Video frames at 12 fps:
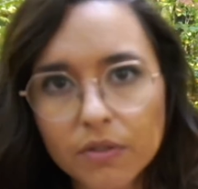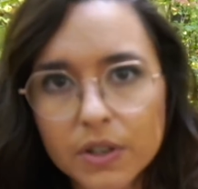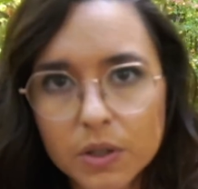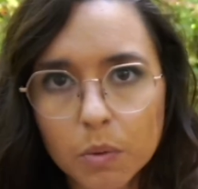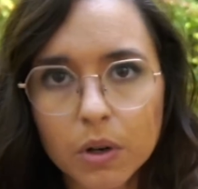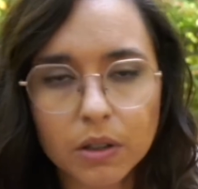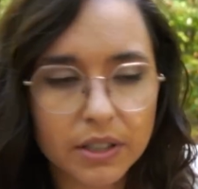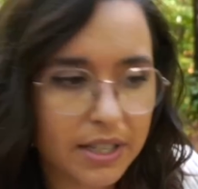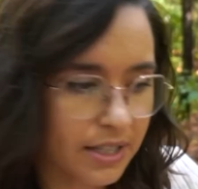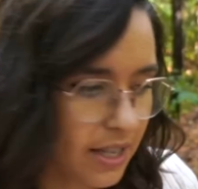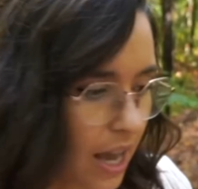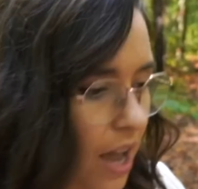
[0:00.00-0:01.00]
this world
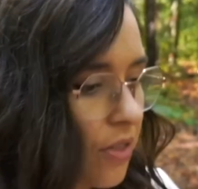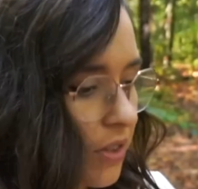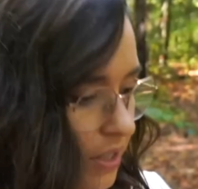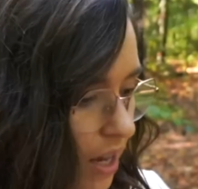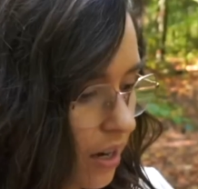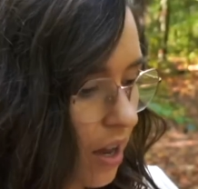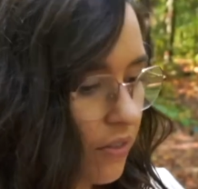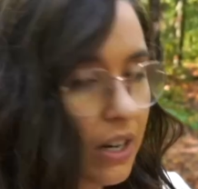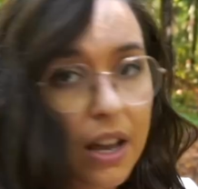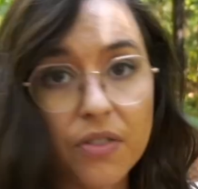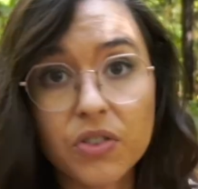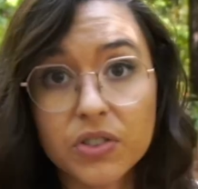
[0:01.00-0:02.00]
is the eighth son of an
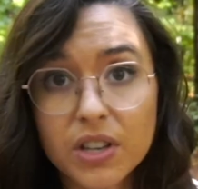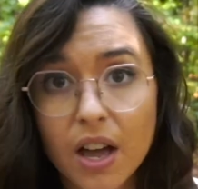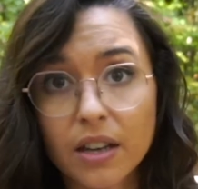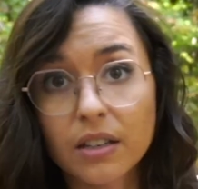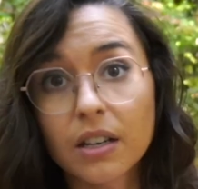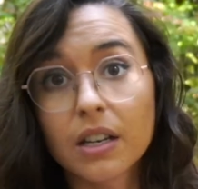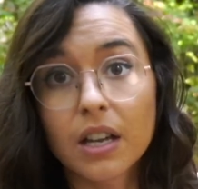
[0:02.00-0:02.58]
eighth son.